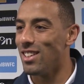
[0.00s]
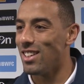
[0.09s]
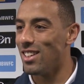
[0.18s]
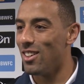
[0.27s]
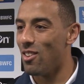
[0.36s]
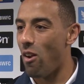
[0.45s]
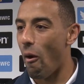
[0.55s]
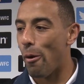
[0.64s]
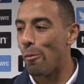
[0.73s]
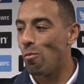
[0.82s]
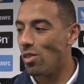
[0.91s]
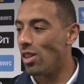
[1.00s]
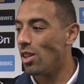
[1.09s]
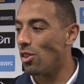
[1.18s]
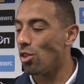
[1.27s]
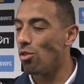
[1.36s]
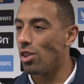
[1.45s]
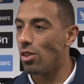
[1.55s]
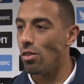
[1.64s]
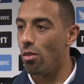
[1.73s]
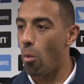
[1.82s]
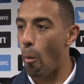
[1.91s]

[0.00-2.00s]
and no, it was a good result.